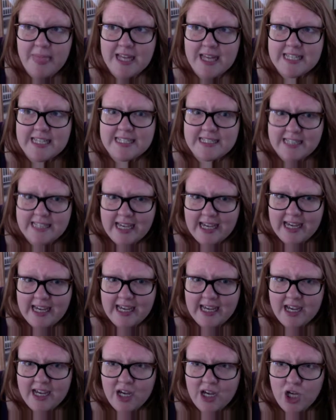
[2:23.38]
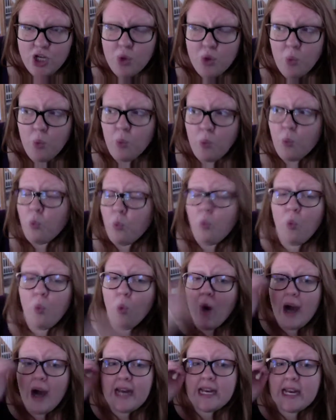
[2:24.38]
C,
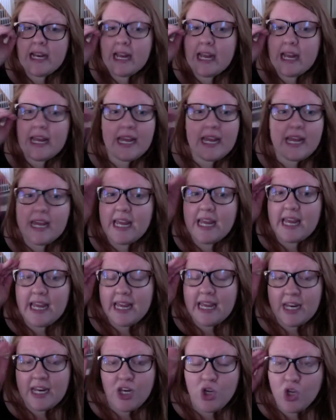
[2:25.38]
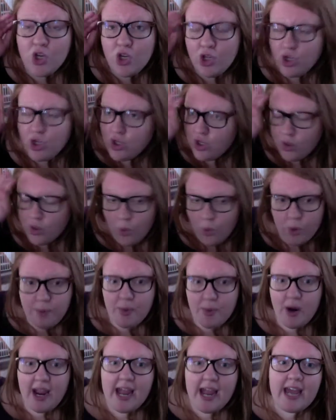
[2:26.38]
what in your
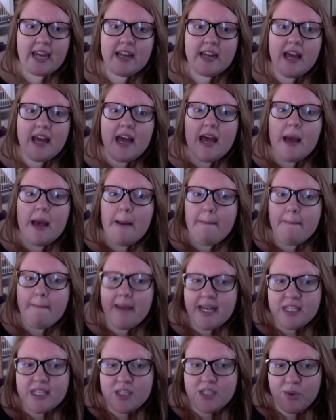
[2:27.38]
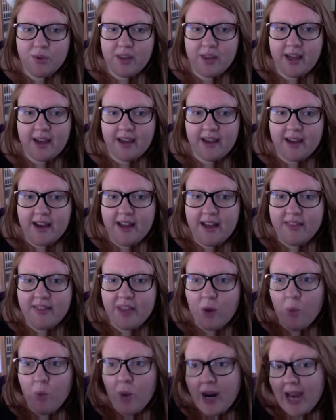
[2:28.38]
brain makes you think
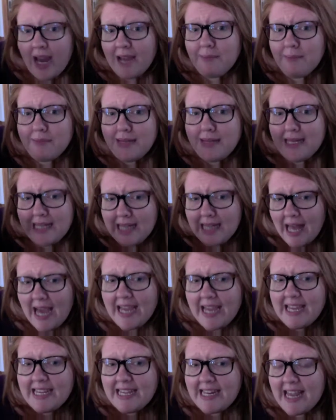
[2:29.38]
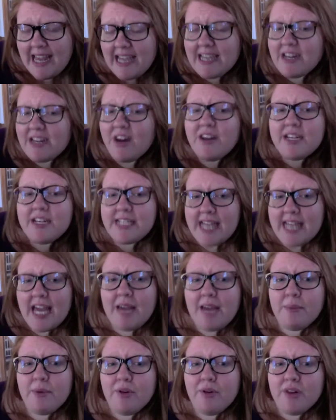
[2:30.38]
that when I am lying naked on a
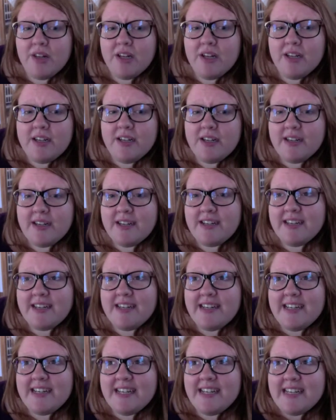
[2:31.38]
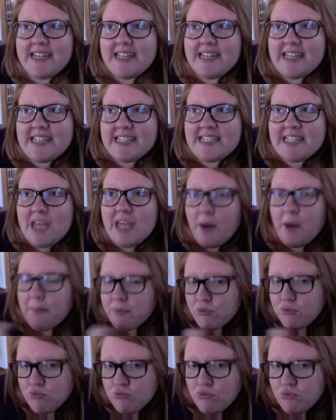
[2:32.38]
table is the
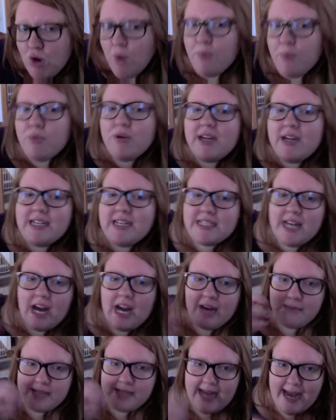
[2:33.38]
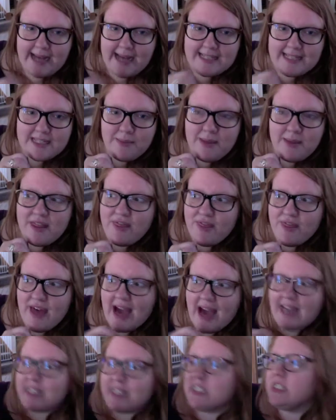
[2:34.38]
appropriate time to ask me
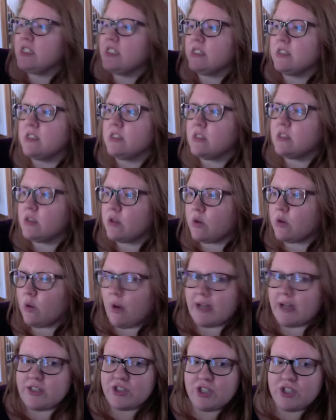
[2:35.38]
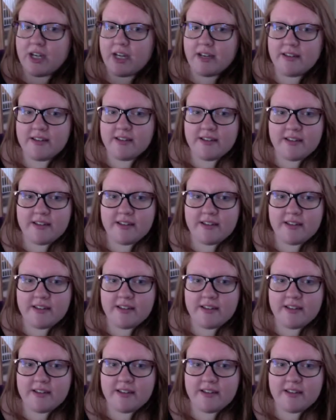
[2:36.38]
that question?